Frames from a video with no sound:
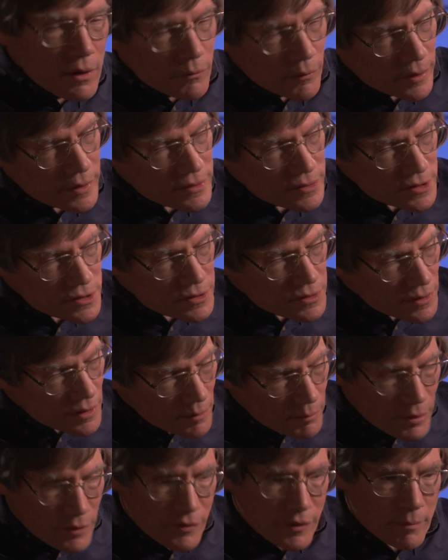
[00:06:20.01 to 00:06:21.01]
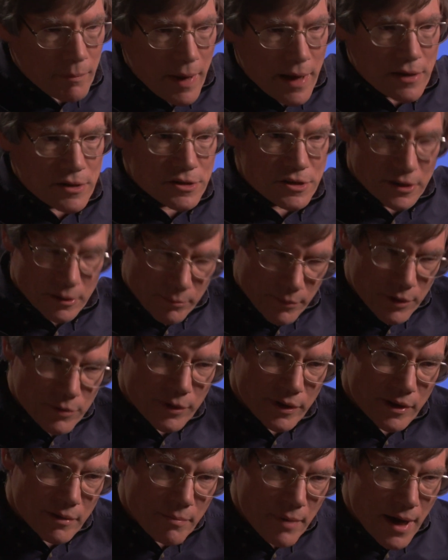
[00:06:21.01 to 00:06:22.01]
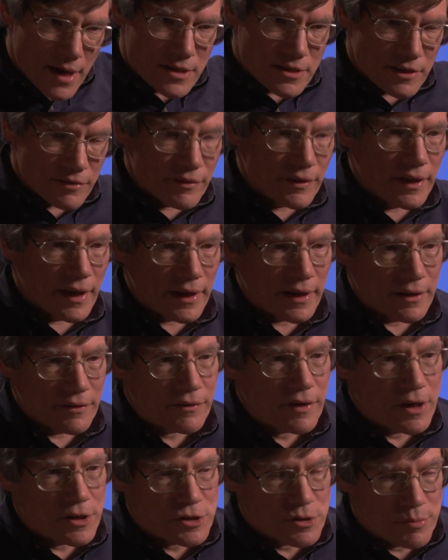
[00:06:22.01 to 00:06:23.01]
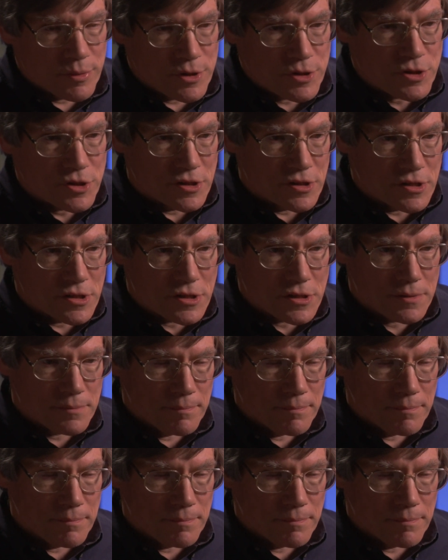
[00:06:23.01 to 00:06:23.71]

with just a perfect balancing between the positive and negative contributions.